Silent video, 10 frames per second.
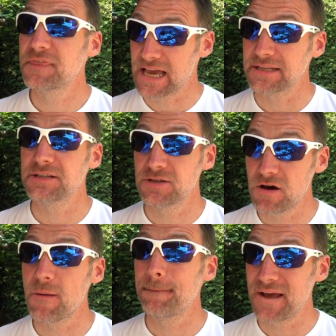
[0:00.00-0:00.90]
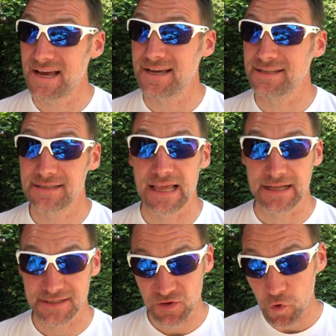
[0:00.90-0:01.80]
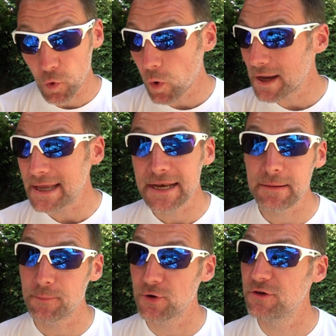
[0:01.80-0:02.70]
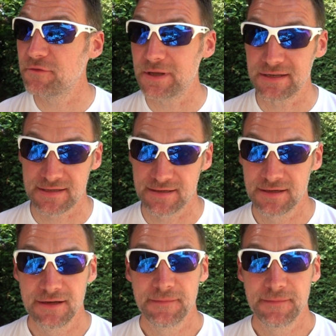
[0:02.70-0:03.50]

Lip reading: That's not bad. That's quite an improvement.